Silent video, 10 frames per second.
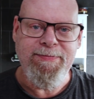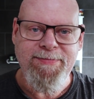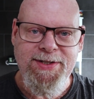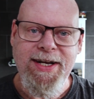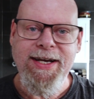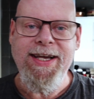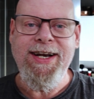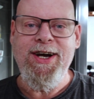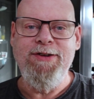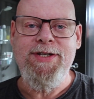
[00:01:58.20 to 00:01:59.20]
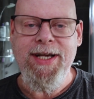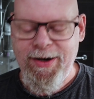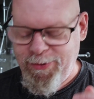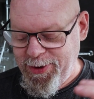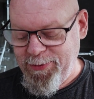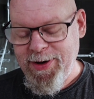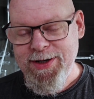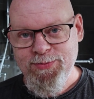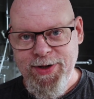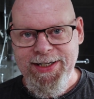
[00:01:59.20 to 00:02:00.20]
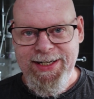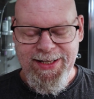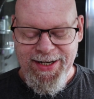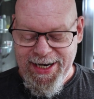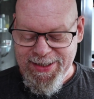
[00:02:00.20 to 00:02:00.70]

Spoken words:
staying in a hotel, or he was when he did the